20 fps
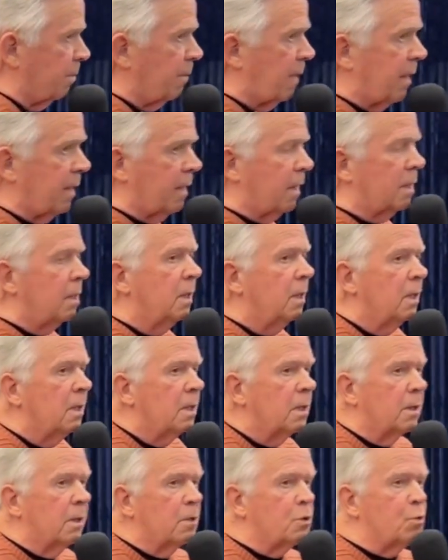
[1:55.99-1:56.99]
make it
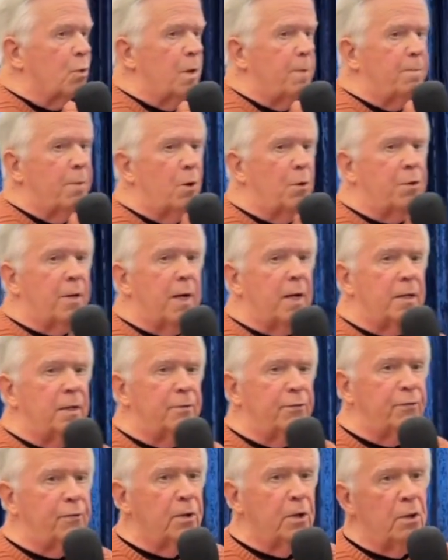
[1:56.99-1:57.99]
because we both had the
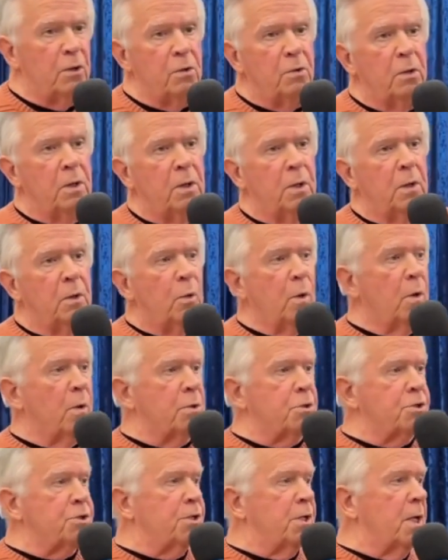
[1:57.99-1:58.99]
flu. We were
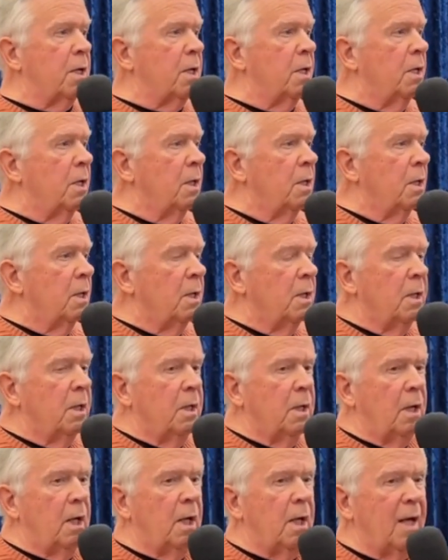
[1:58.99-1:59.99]
sick
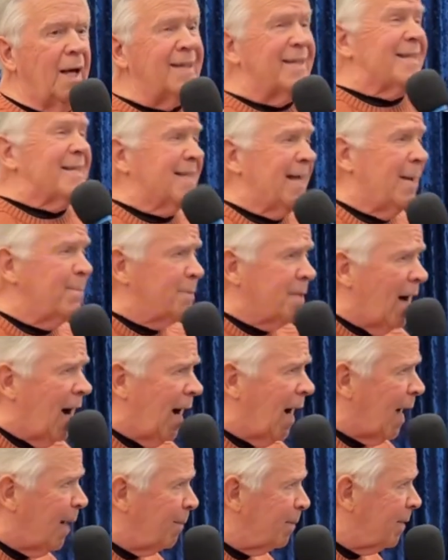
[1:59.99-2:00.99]
at the same
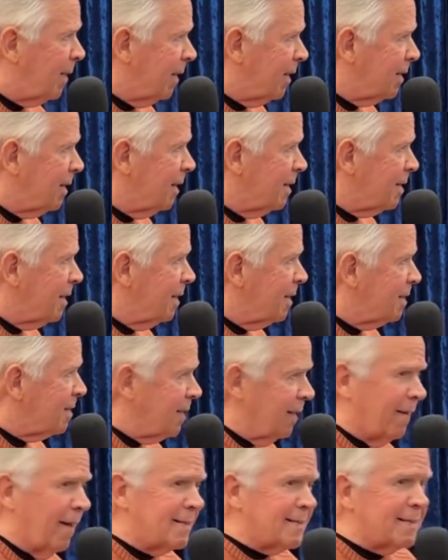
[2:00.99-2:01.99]
time.
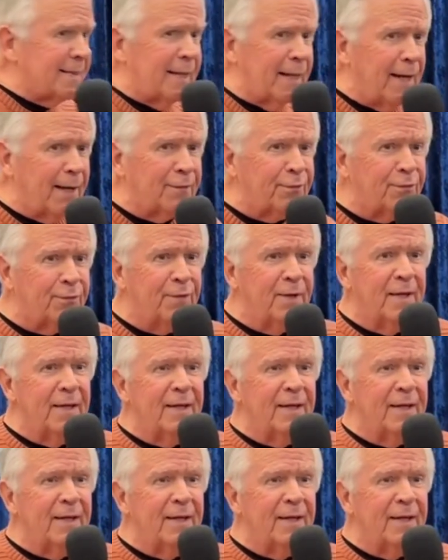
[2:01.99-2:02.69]
See, that's tough